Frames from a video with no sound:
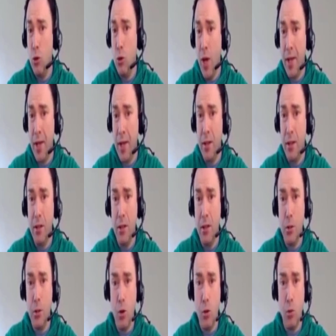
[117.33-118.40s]
to handle
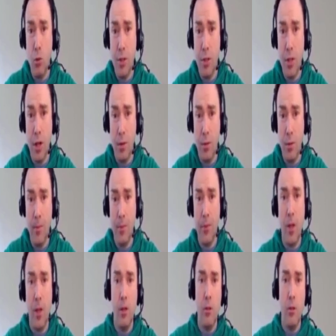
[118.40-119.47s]
the Stonewall setup.
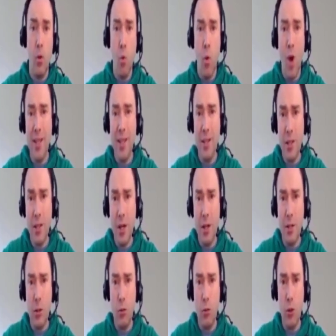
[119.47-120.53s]
So white
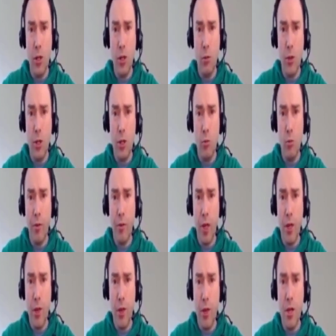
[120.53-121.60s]
starts usually with this move
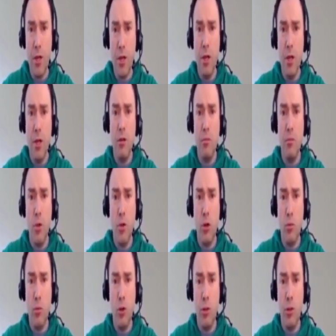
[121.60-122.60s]
e3, bishop